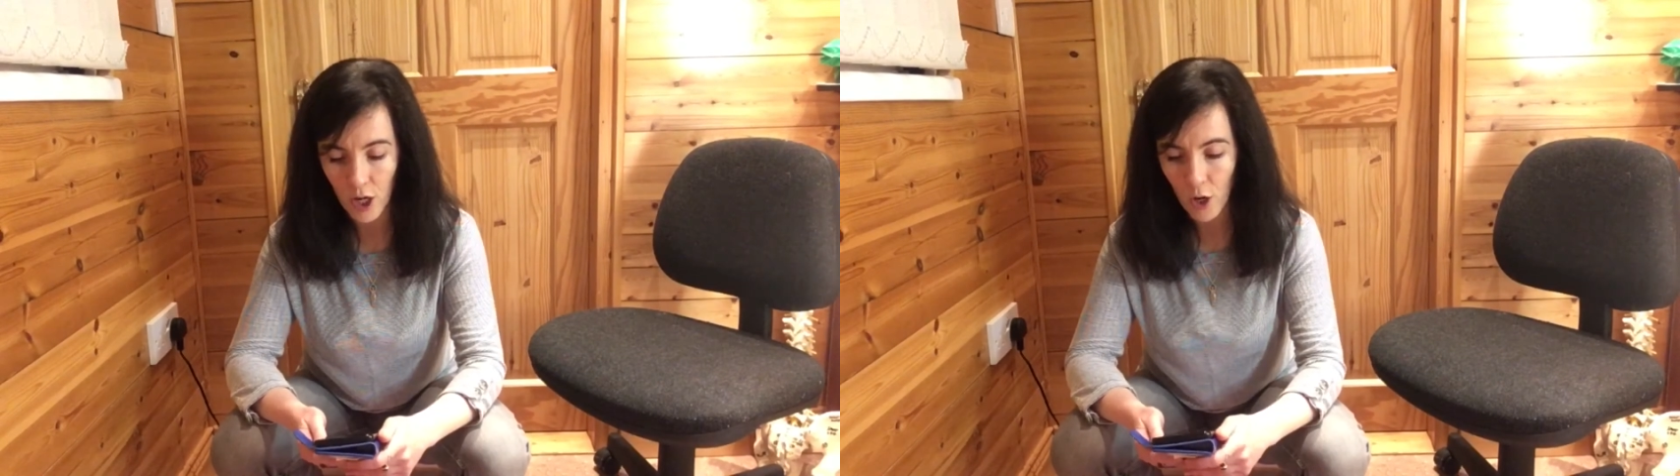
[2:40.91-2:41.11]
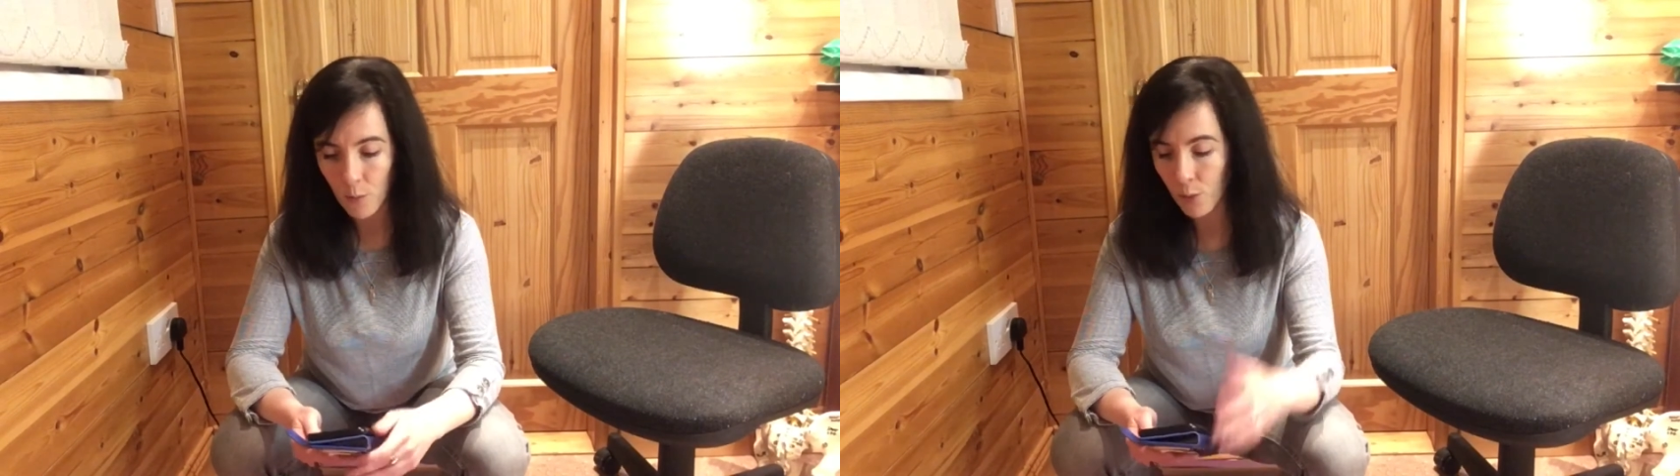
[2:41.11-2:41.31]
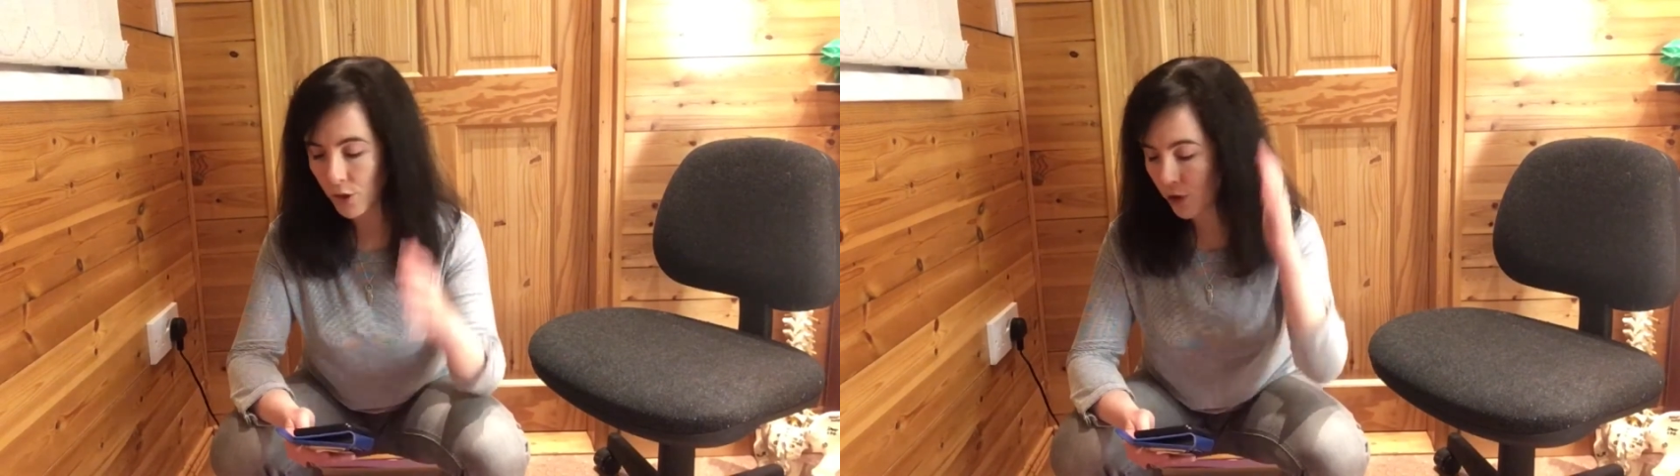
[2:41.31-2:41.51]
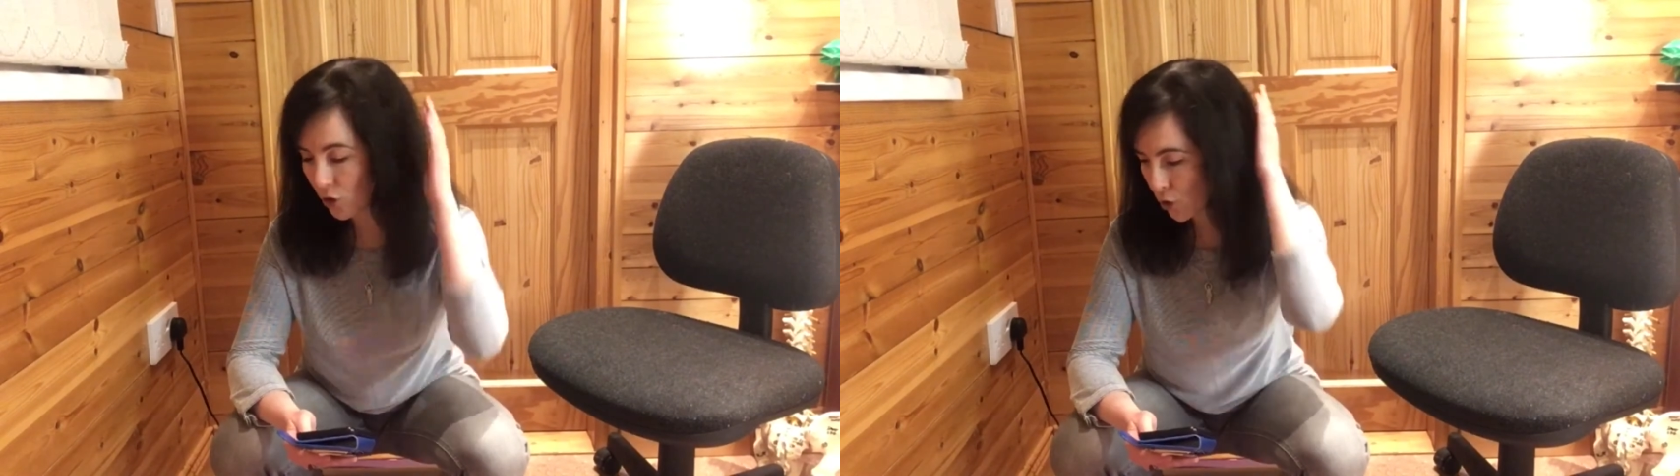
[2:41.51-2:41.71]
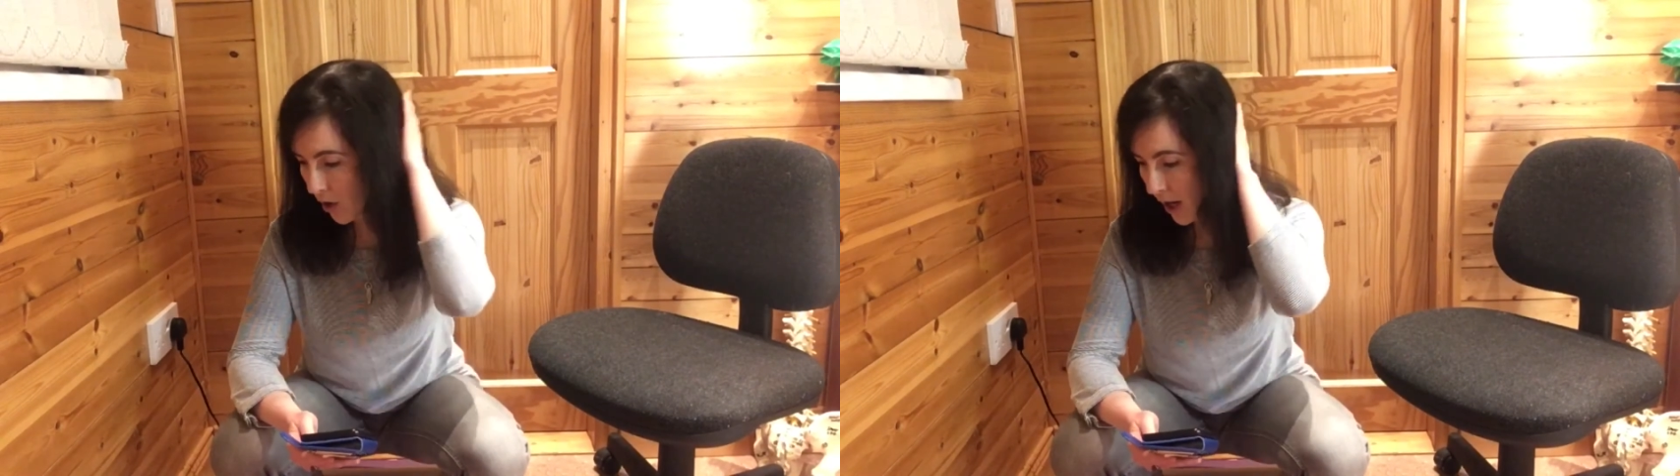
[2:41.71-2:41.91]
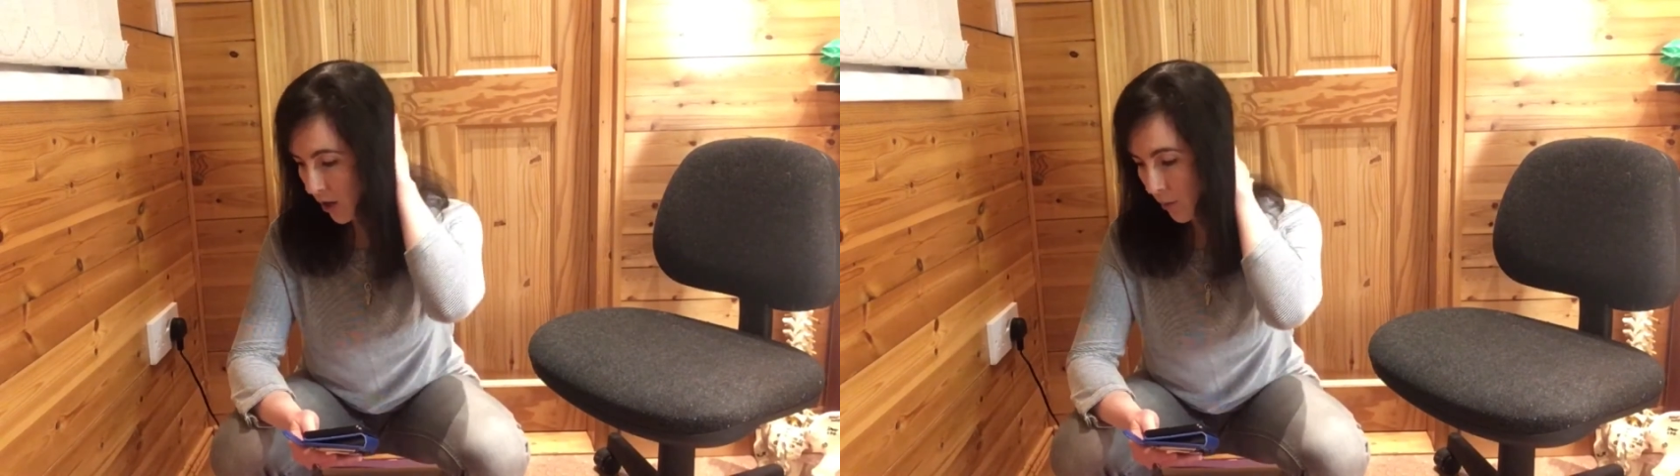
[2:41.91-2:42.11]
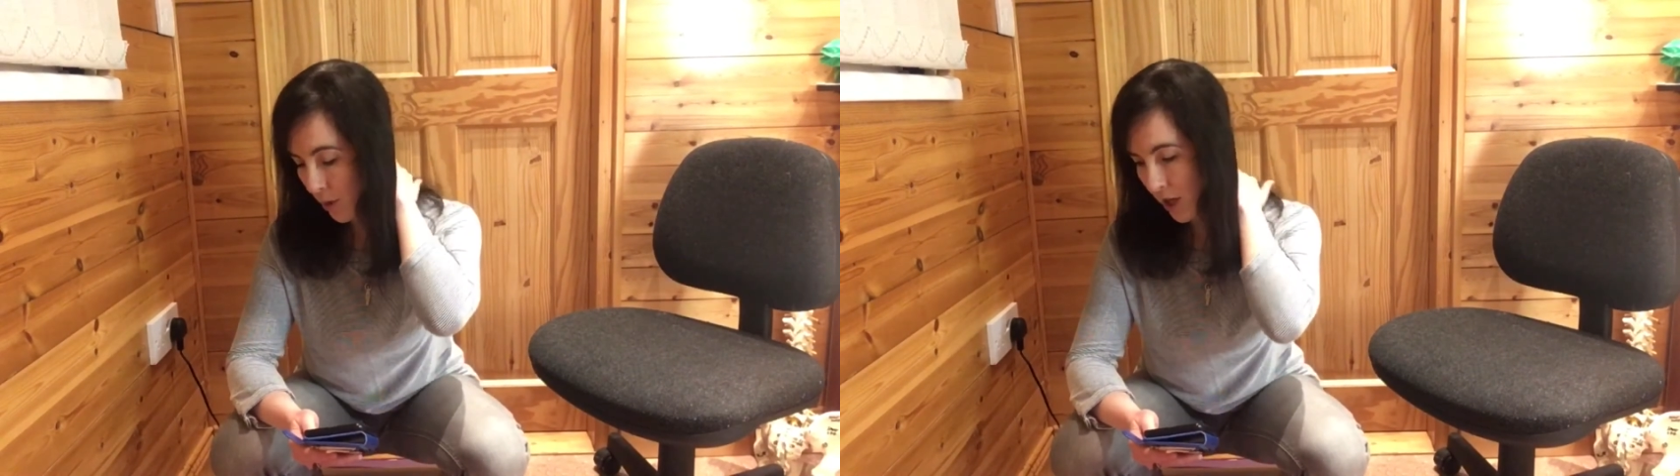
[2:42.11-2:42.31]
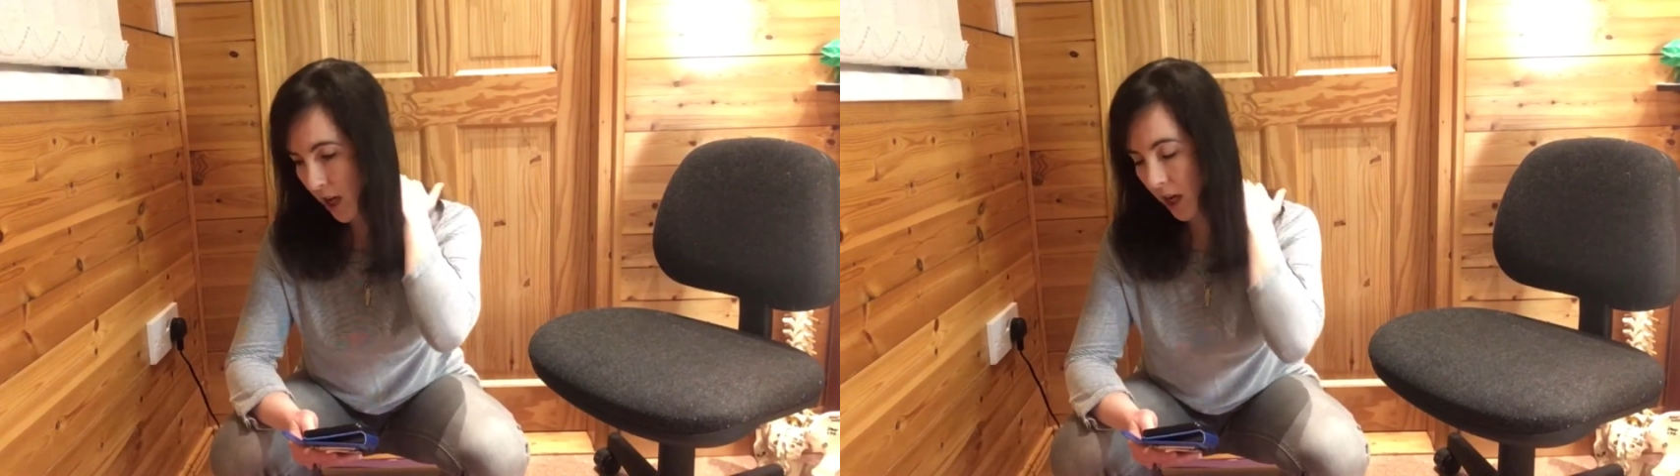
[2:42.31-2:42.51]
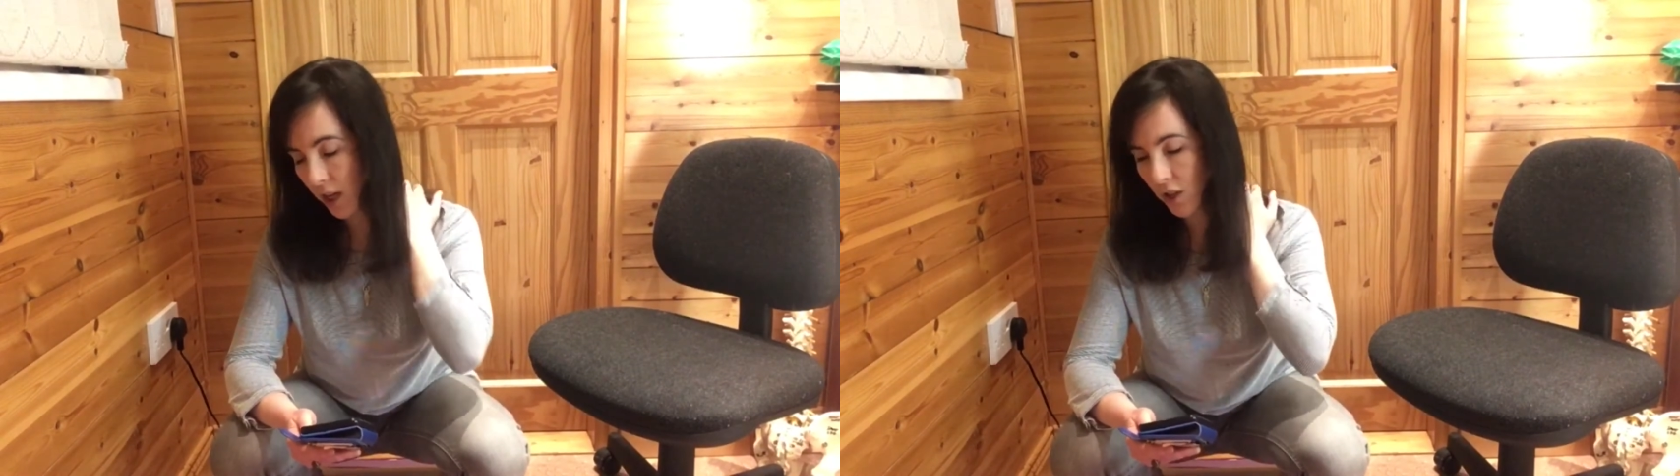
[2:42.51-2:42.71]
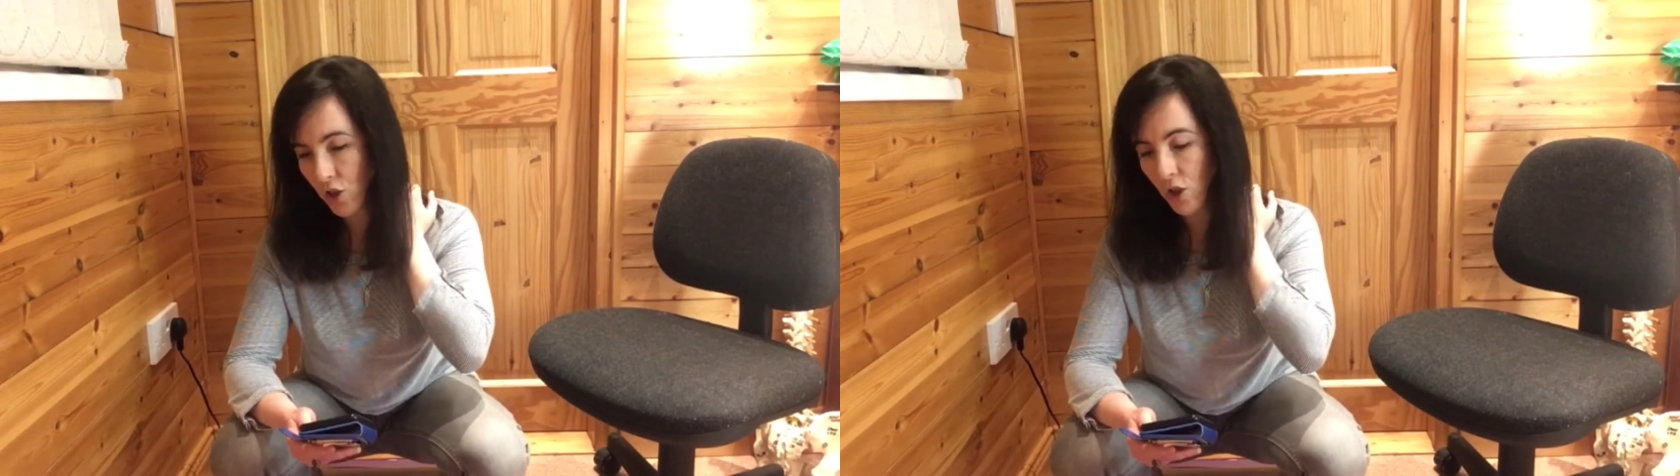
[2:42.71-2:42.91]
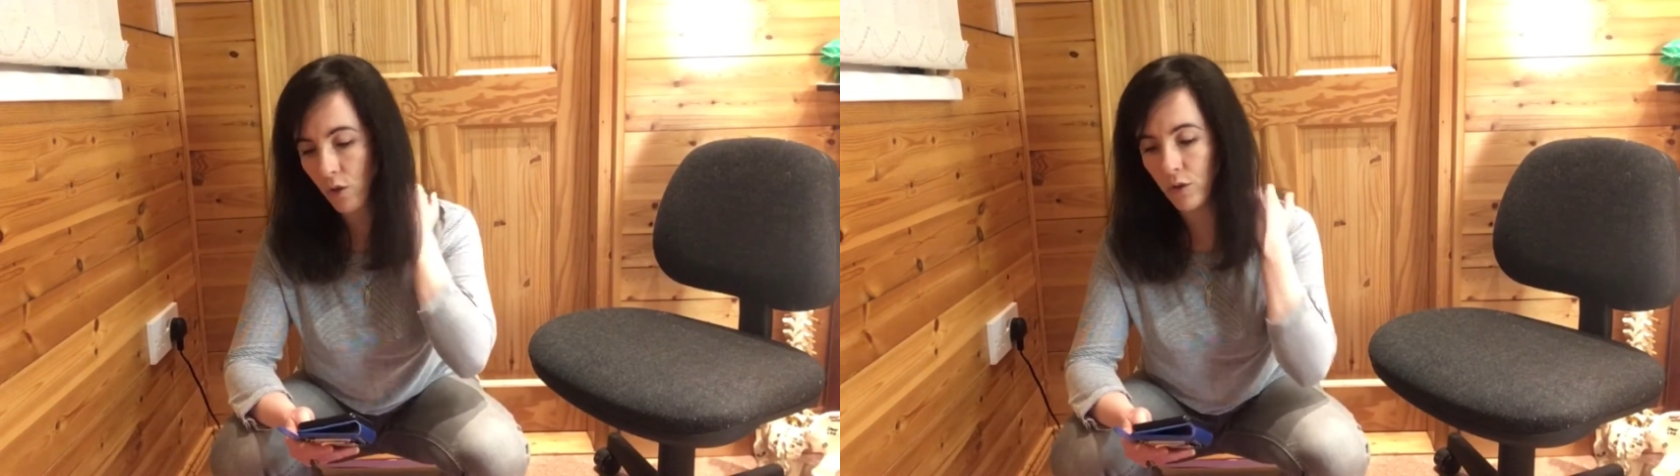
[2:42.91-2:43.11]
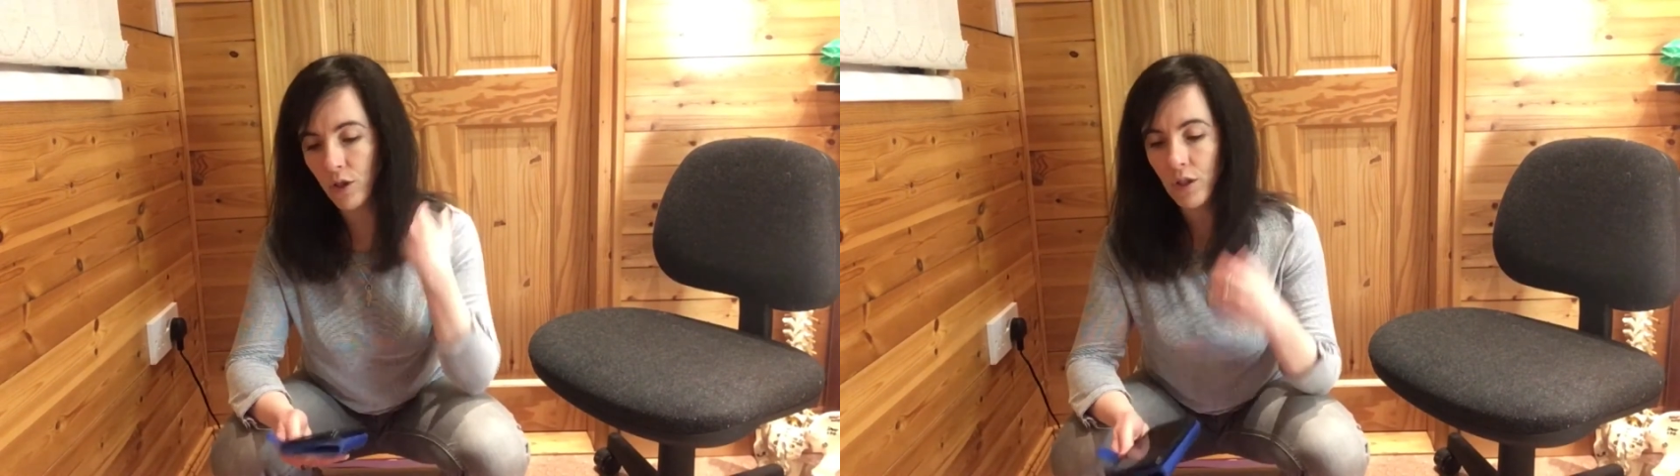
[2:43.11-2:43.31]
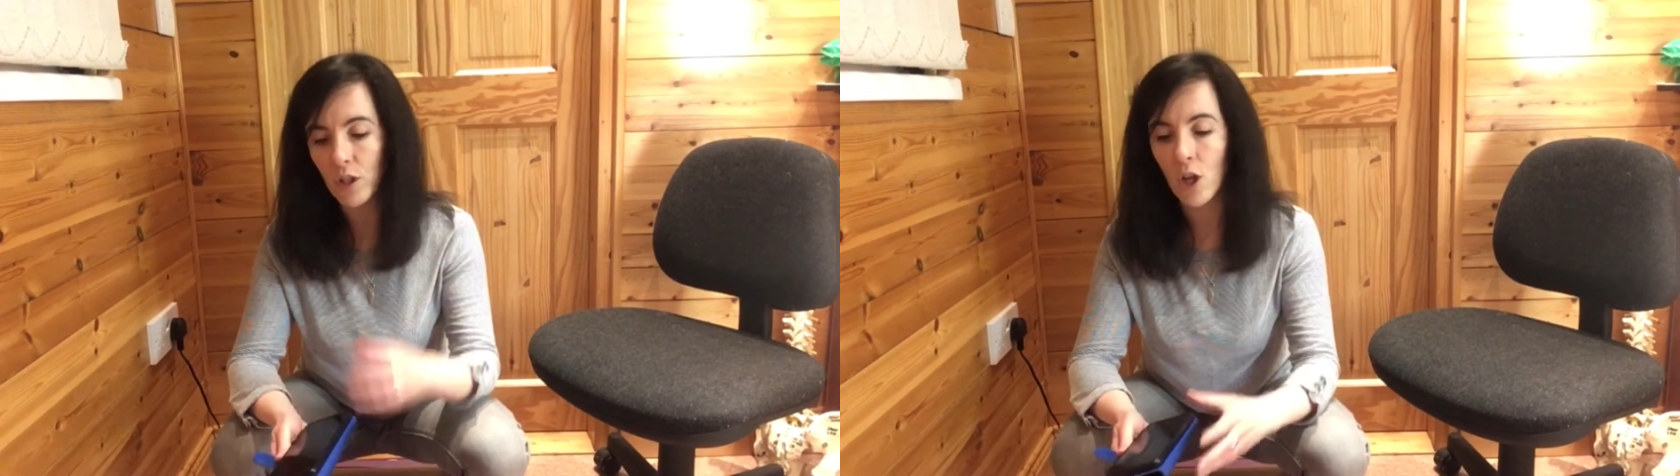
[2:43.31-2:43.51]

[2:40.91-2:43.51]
putting strain on my neck and shoulders,